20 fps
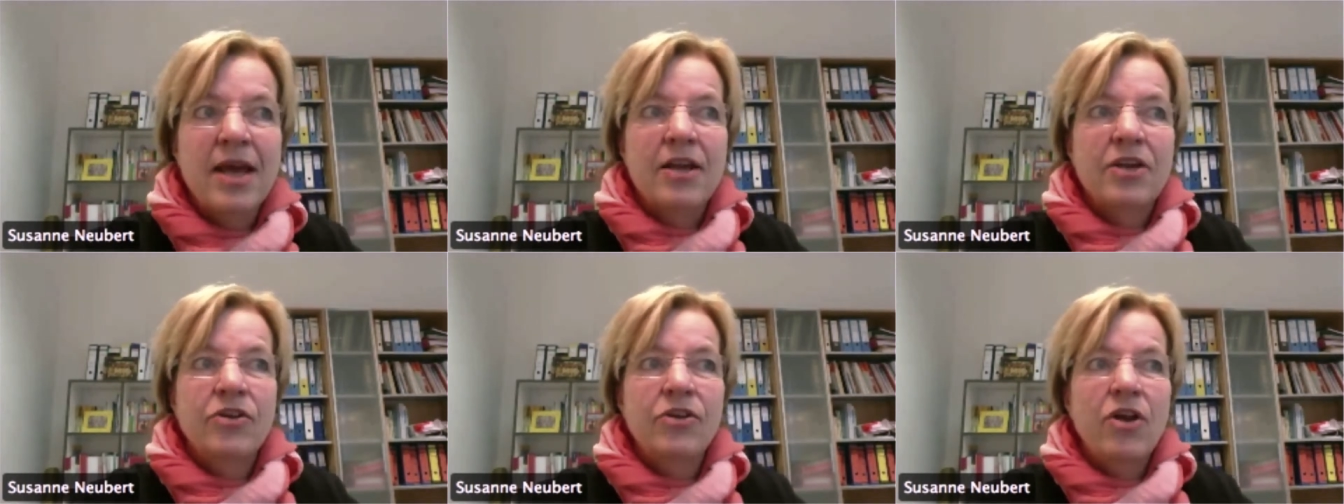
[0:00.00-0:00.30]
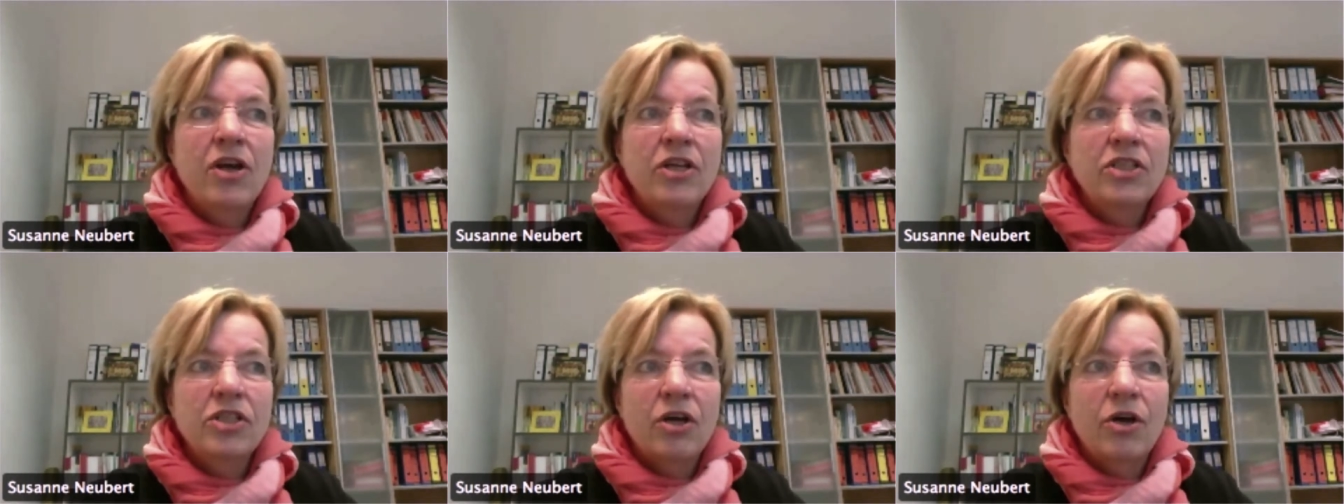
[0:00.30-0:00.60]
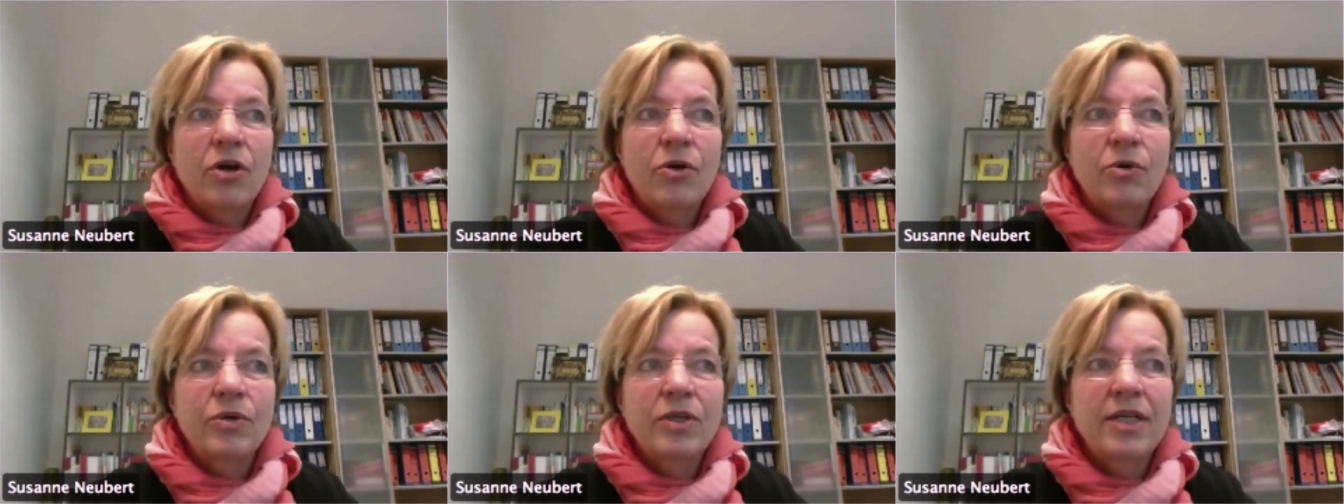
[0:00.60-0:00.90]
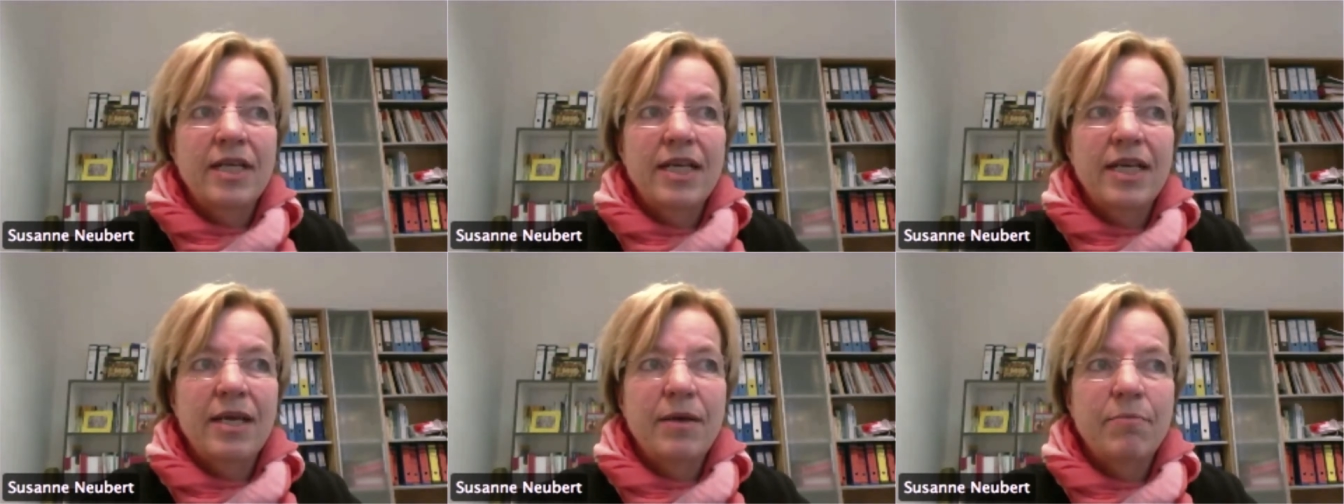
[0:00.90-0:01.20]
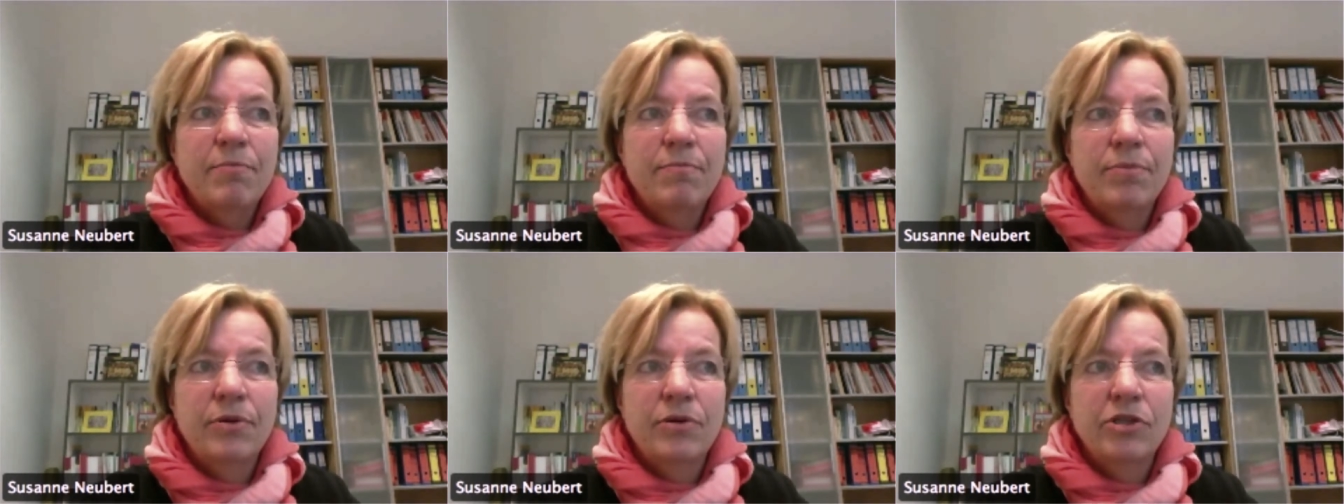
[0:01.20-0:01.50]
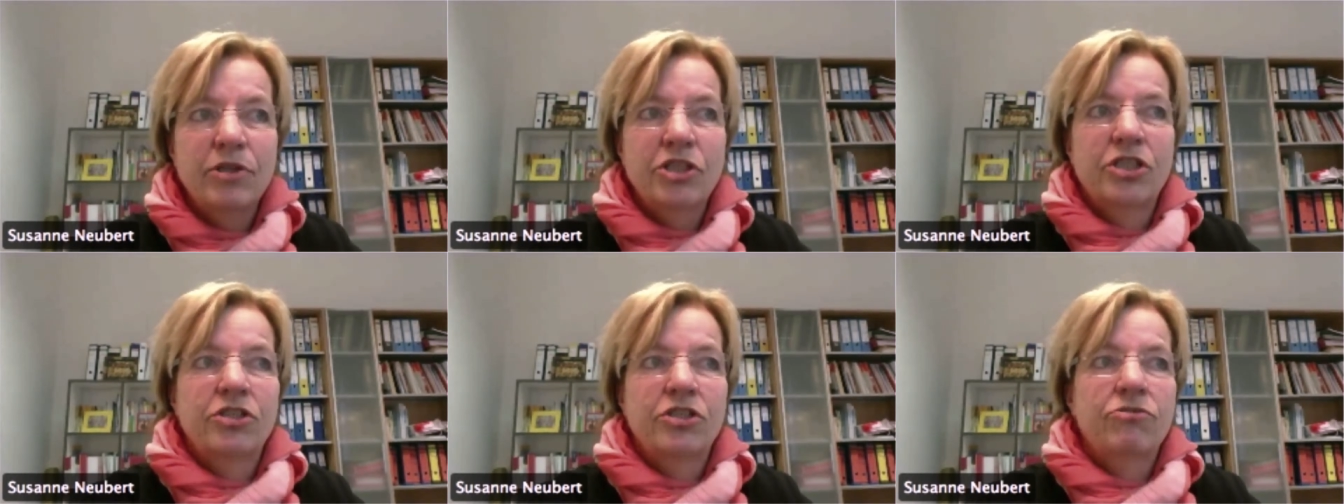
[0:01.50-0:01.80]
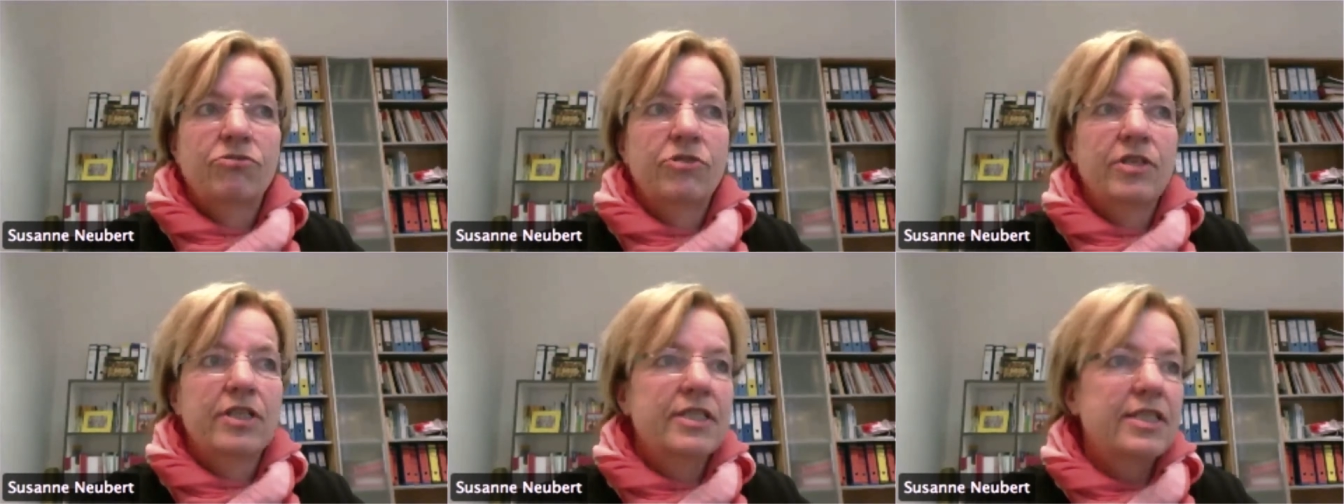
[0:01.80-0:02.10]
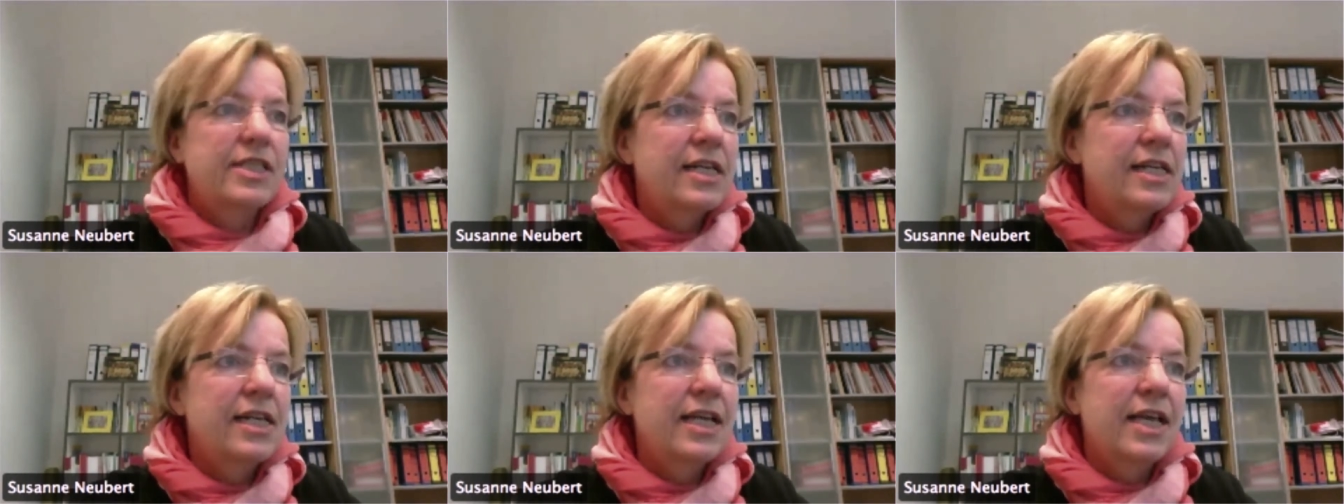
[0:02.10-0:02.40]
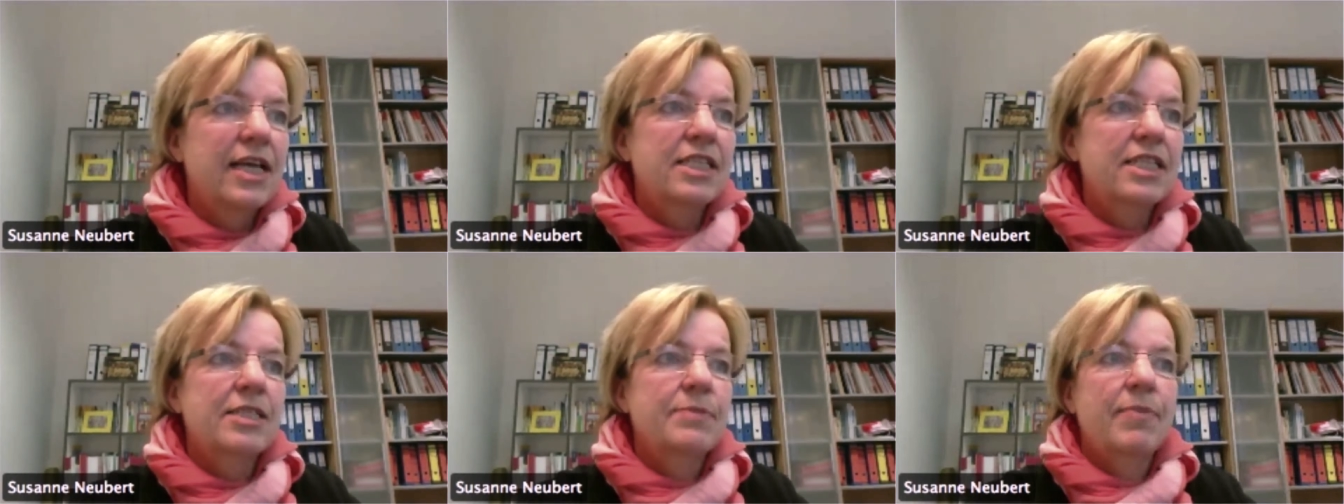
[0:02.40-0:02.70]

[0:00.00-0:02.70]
Not only push resilience,